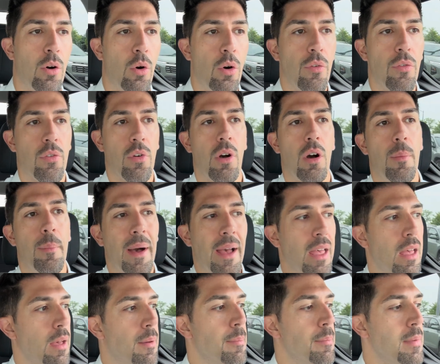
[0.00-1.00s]
overall, my
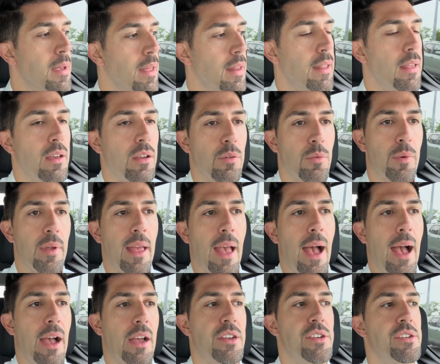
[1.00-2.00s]
immediate
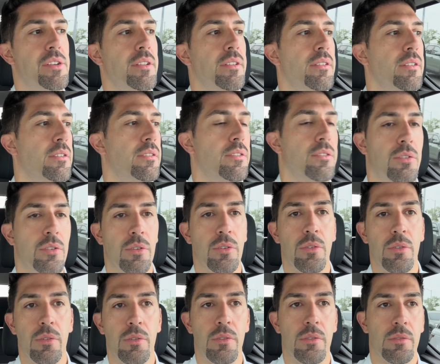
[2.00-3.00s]
reaction
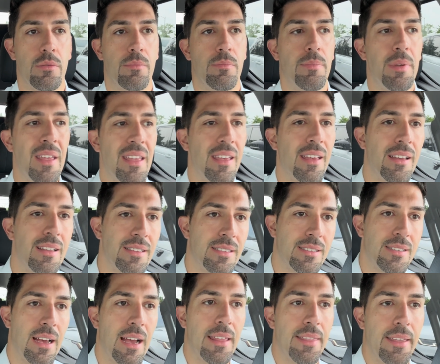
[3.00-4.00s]
to being
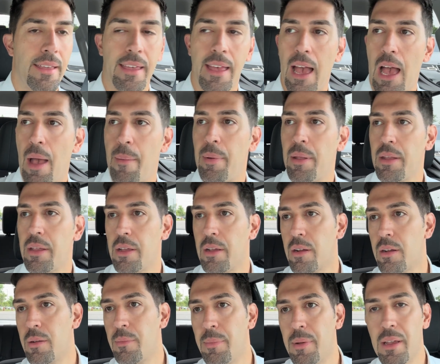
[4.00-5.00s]
inside the cabin
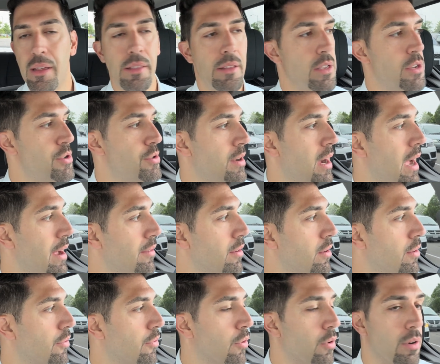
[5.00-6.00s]
here and being the
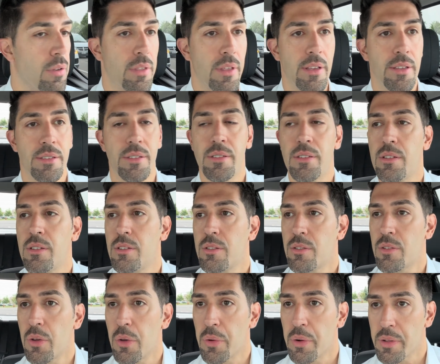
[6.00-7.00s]
driver for this
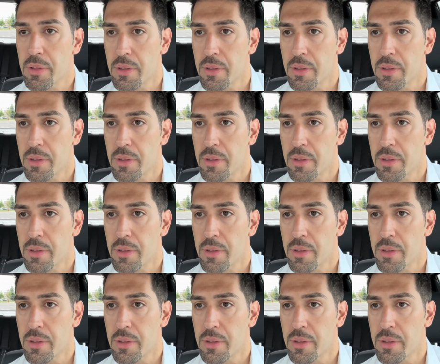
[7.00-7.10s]
Toyota